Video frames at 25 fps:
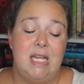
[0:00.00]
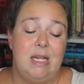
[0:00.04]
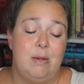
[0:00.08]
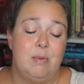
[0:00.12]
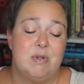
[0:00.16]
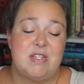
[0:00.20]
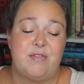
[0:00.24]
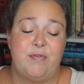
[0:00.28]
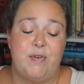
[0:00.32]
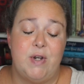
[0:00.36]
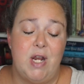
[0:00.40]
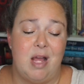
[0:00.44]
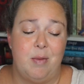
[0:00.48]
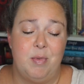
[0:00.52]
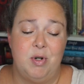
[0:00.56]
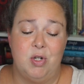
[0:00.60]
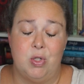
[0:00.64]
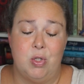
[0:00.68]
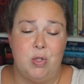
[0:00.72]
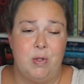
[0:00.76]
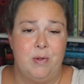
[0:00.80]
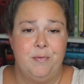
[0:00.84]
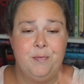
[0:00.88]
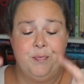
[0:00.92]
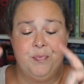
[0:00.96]
It was
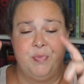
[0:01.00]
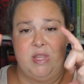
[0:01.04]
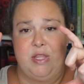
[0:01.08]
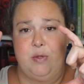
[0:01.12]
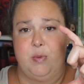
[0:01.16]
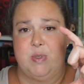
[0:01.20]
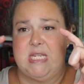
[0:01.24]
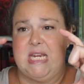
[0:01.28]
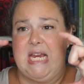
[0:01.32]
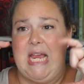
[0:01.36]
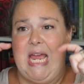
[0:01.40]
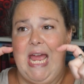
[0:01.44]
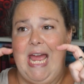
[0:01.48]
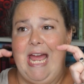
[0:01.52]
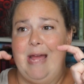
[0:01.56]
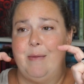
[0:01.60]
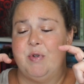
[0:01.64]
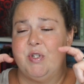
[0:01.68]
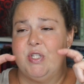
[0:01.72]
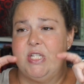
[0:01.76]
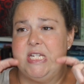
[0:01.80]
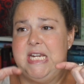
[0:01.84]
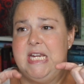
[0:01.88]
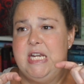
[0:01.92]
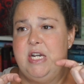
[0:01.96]
phenomenal. There was like a
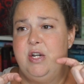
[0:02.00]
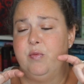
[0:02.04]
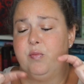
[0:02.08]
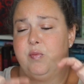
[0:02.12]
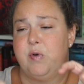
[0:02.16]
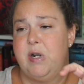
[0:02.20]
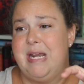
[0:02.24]
Hamilton